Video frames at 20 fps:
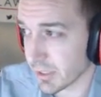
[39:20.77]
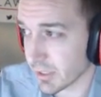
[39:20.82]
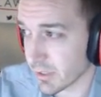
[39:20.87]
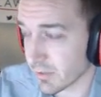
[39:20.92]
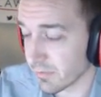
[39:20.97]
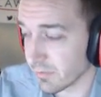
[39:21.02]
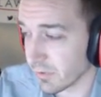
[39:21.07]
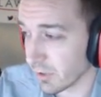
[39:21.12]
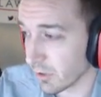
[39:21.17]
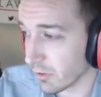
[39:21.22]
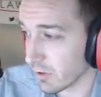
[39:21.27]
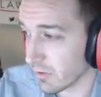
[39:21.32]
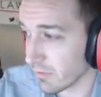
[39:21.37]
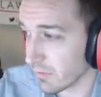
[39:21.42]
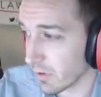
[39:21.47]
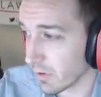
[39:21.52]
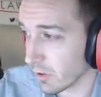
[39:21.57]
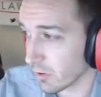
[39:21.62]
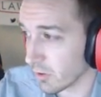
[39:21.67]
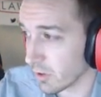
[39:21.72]
He's very,
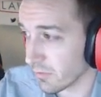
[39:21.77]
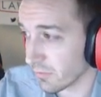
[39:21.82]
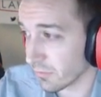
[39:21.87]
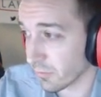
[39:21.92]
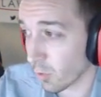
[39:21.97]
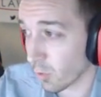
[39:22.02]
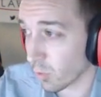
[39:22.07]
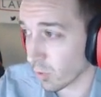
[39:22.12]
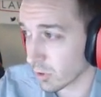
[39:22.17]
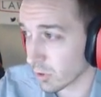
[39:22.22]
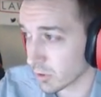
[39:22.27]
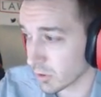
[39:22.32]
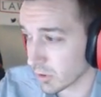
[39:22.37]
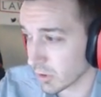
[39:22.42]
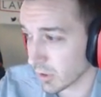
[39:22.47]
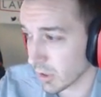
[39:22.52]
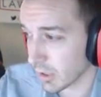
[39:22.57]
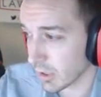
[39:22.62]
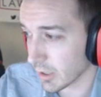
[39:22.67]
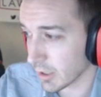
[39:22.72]
very
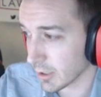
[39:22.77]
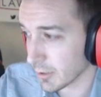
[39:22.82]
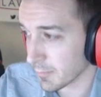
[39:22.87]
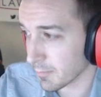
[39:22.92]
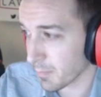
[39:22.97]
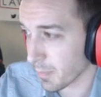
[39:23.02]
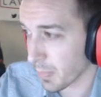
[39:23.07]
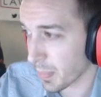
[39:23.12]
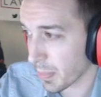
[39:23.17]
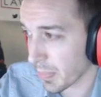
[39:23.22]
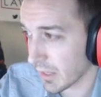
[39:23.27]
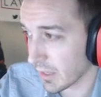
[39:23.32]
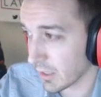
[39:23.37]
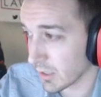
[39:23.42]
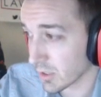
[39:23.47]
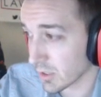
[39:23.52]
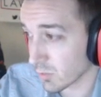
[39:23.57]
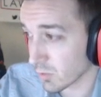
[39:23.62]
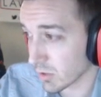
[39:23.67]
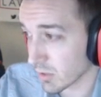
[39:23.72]
forward um, in
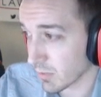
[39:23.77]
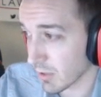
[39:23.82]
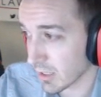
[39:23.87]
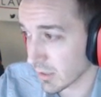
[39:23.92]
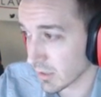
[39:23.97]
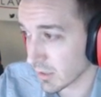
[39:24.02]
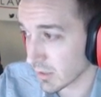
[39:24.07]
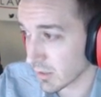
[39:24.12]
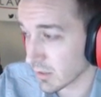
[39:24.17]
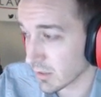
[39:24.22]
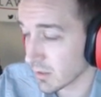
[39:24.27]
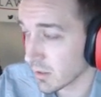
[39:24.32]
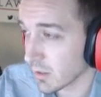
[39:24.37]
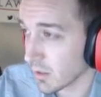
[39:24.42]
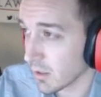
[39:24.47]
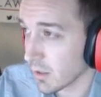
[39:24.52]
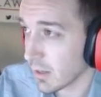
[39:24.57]
his responses